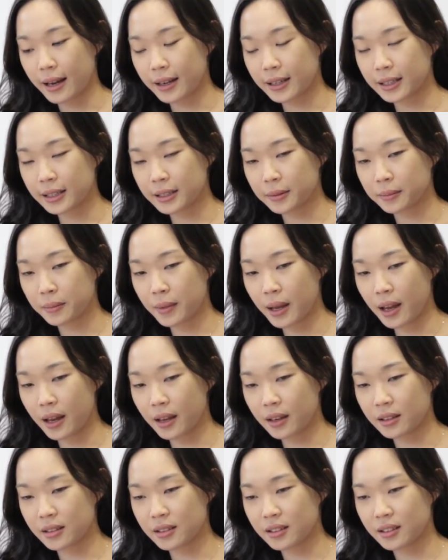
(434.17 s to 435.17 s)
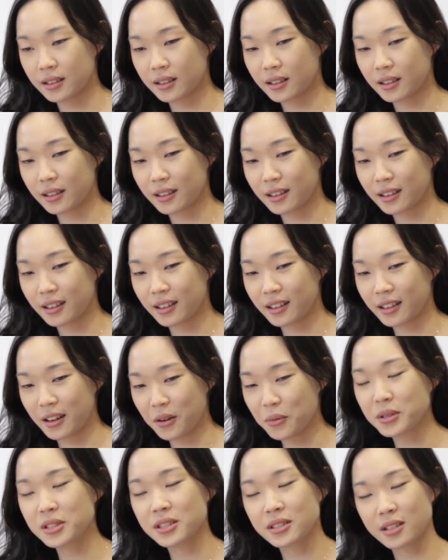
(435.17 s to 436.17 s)
And
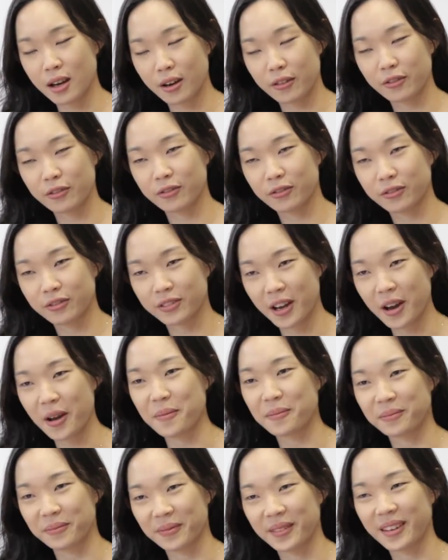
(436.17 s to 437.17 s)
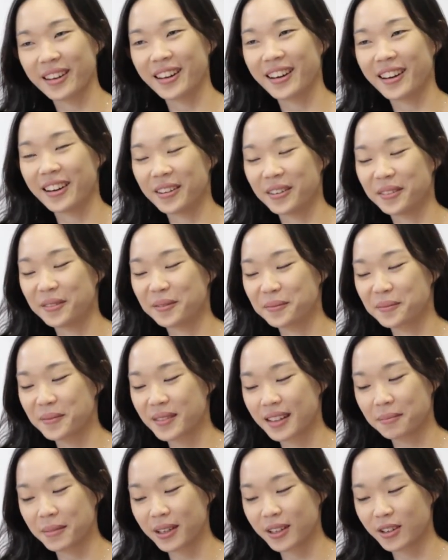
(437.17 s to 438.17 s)
it was a tough time
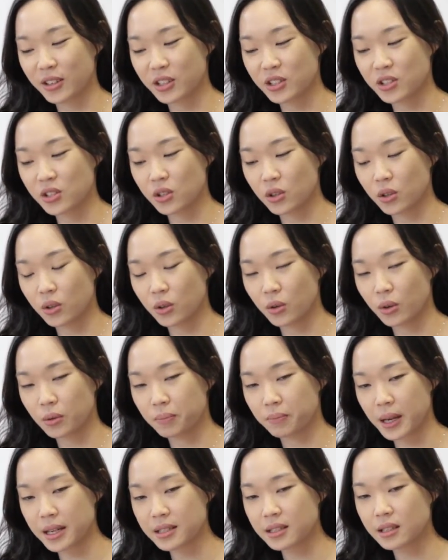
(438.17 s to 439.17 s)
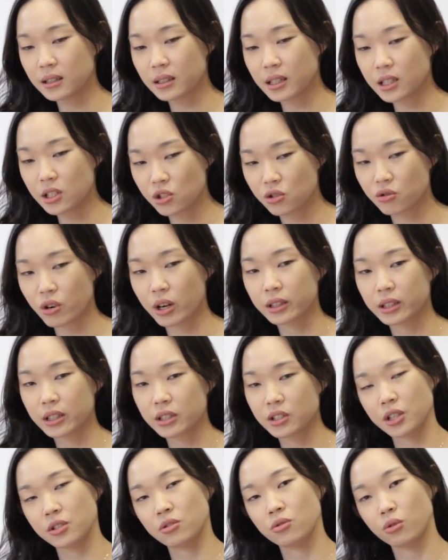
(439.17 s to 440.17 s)
because you're basically
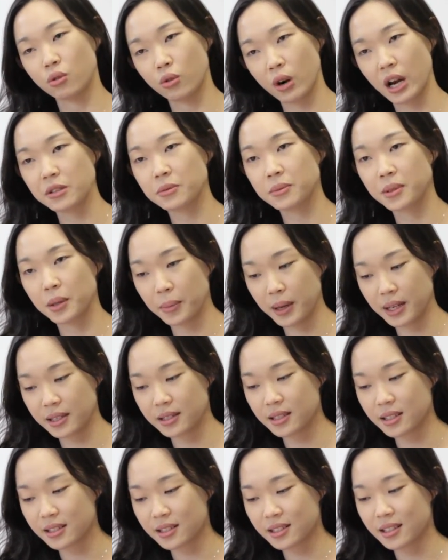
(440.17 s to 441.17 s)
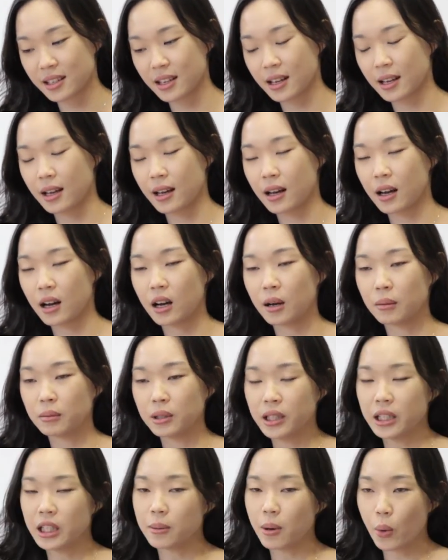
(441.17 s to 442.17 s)
struggling just to grasp the basics,
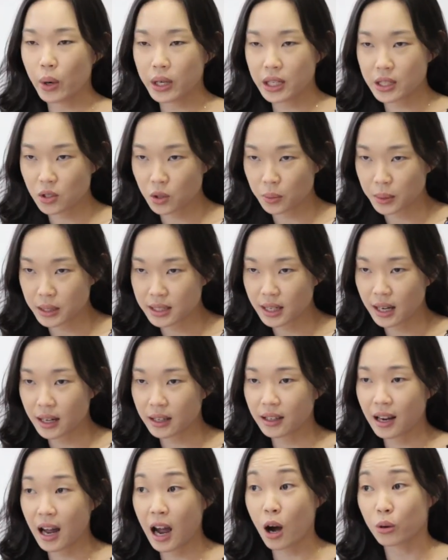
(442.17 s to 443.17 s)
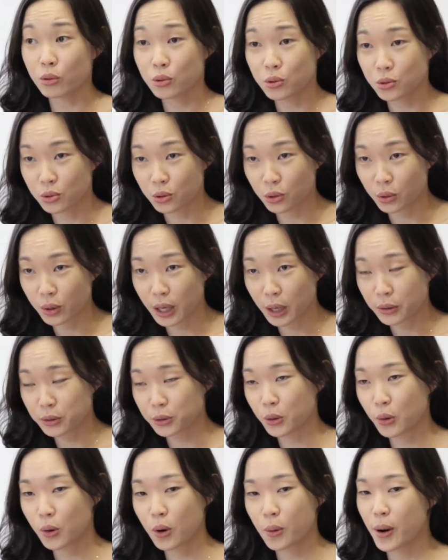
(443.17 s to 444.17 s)
learning about what needs to be done, how to do it, how to
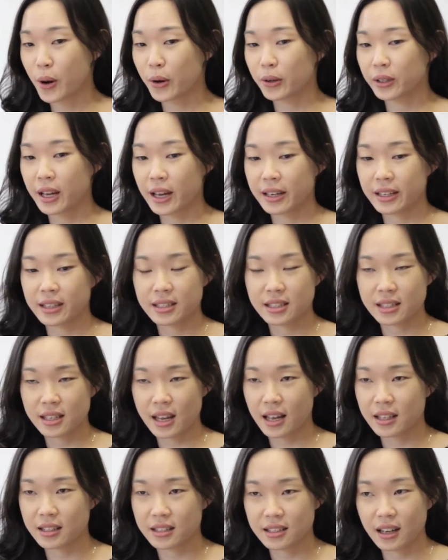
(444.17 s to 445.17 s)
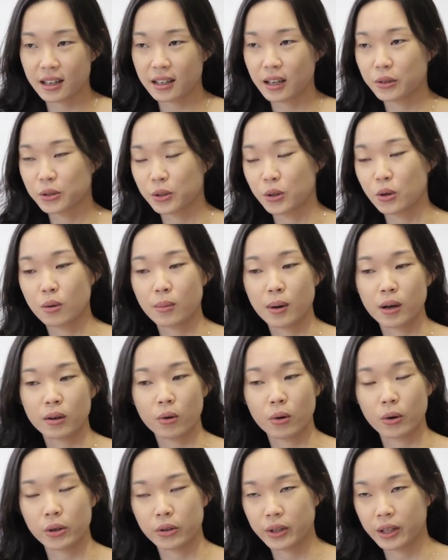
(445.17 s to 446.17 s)
go about getting scans done, how to go about
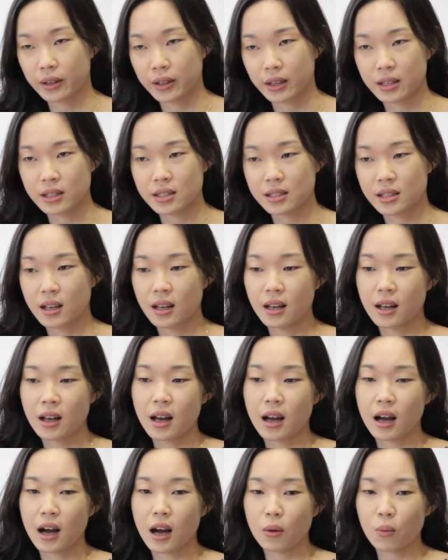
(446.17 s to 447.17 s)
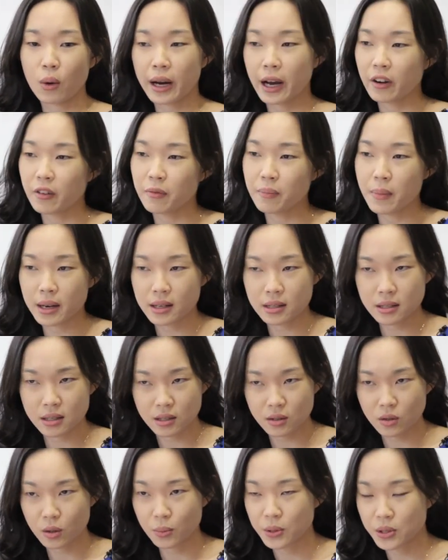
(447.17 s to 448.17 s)
ordering things, what kind of
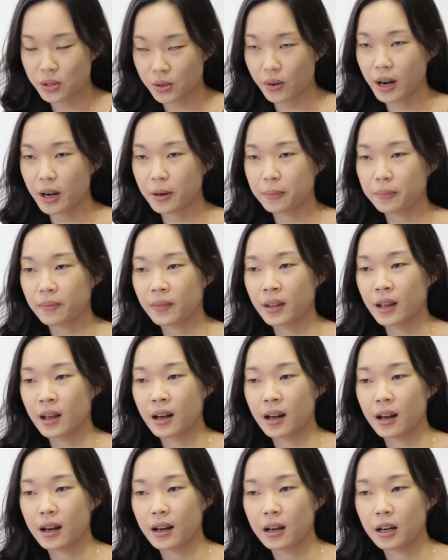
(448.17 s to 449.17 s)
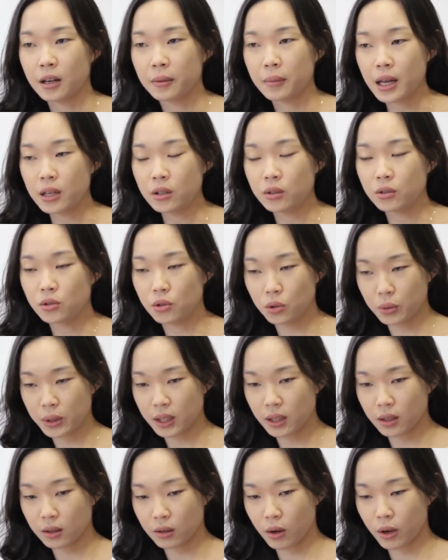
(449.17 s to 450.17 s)
medicines to prescribe. And you're
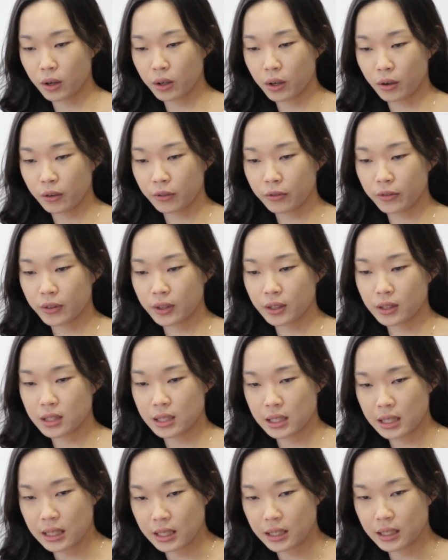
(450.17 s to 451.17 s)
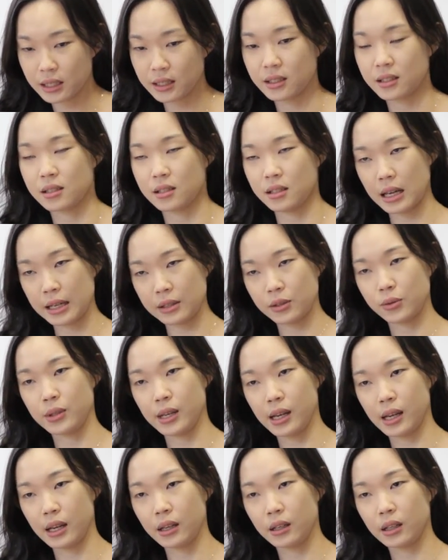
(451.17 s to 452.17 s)
doing a lot of the tedious
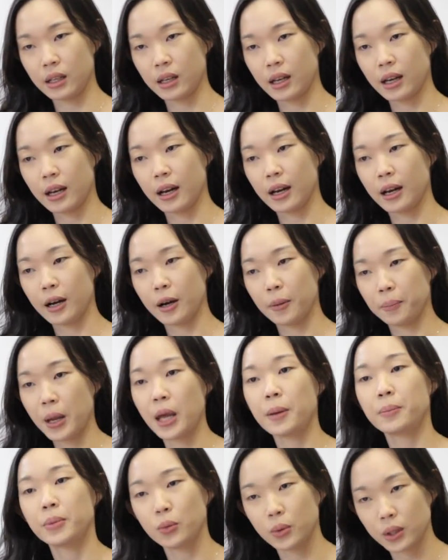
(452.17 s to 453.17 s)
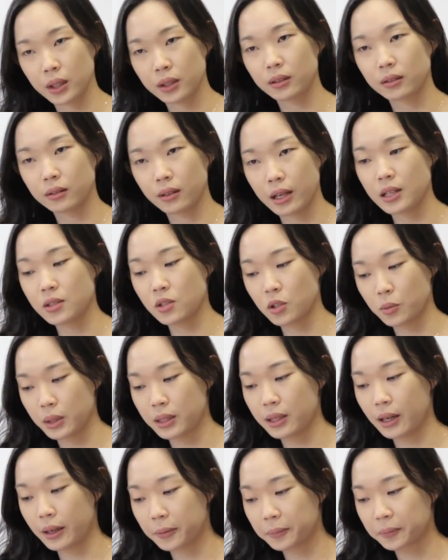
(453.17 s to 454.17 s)
day-to-day paperwork that needs to be
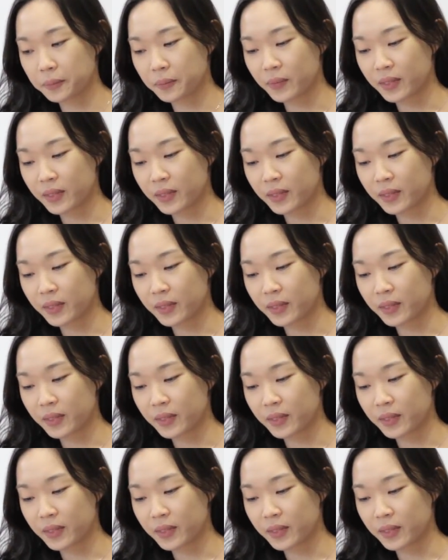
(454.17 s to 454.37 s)
done.